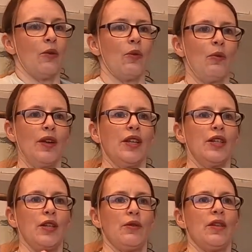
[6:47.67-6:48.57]
what we can
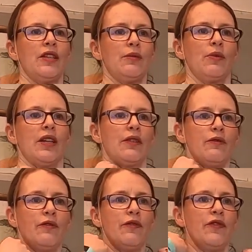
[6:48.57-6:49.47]
do is we can
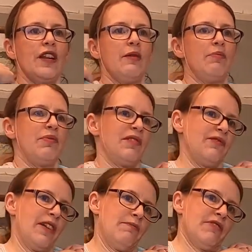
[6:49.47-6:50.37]
flip the
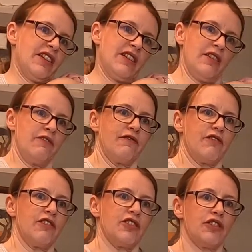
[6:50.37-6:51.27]
fabric
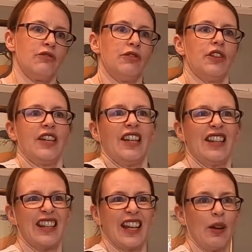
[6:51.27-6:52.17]
over our shoulder
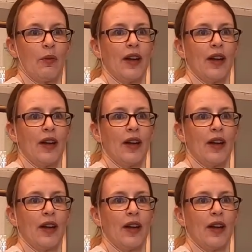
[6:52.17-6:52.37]
either that